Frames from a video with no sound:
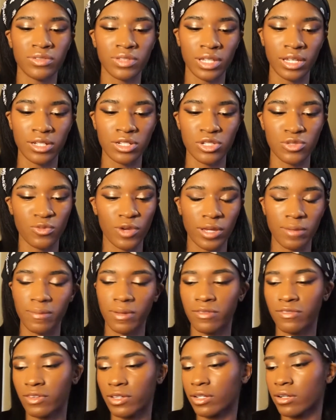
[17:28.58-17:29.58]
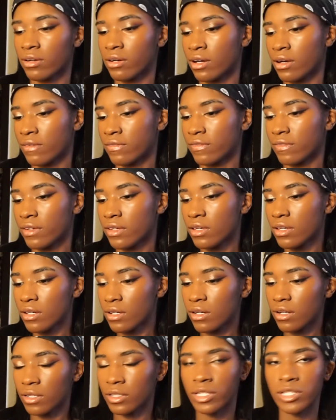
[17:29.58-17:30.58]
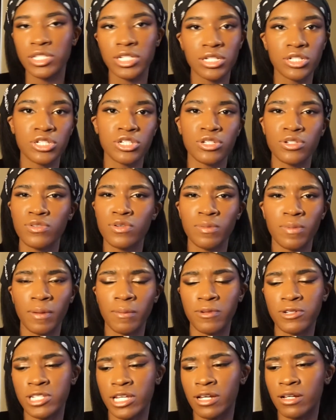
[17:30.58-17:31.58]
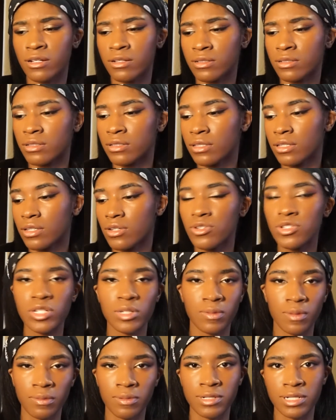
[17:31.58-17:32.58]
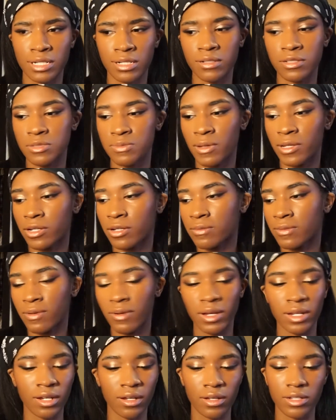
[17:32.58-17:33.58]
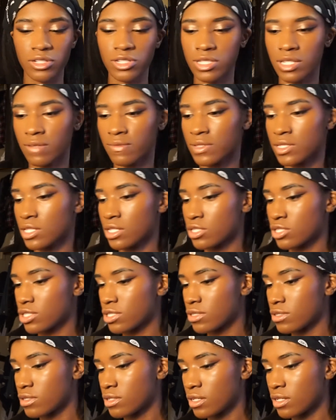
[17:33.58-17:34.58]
that, I just wipe my finger off on a tissue or paper towel. Usually a paper towel is better, but right now I just have a tissue.